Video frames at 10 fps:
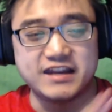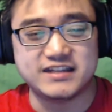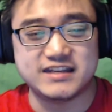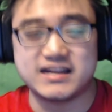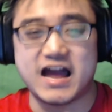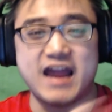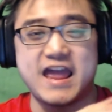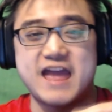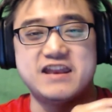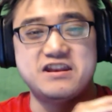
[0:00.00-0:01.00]
idea. I
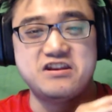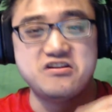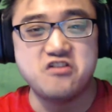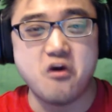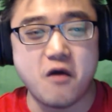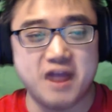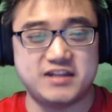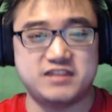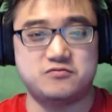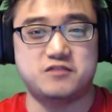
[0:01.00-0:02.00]
had no
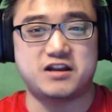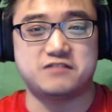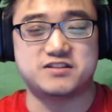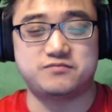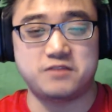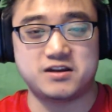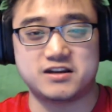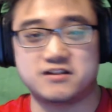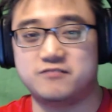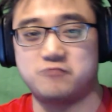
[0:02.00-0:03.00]
idea what I was
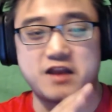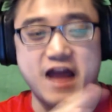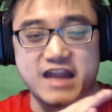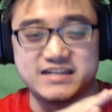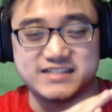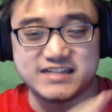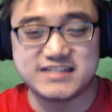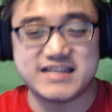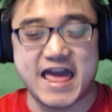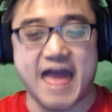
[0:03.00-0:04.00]
thinking of when I
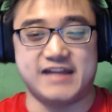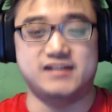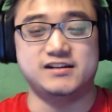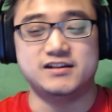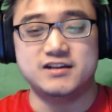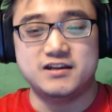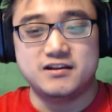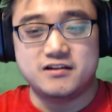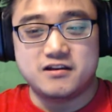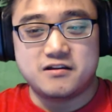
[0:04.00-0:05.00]
did that.
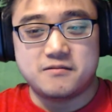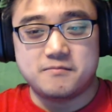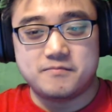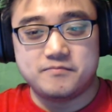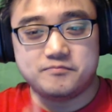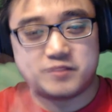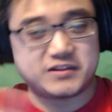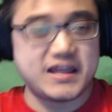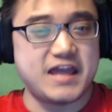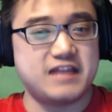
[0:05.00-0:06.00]

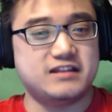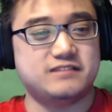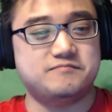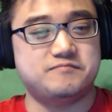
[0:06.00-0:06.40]
But then,